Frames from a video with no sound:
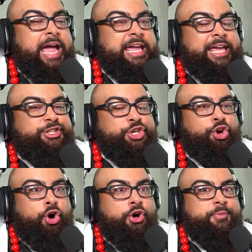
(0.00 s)

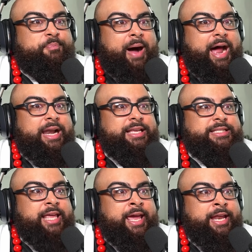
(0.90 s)
Ichigo by the
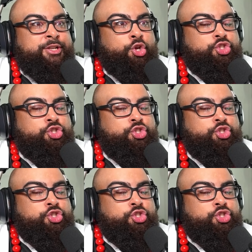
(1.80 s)
same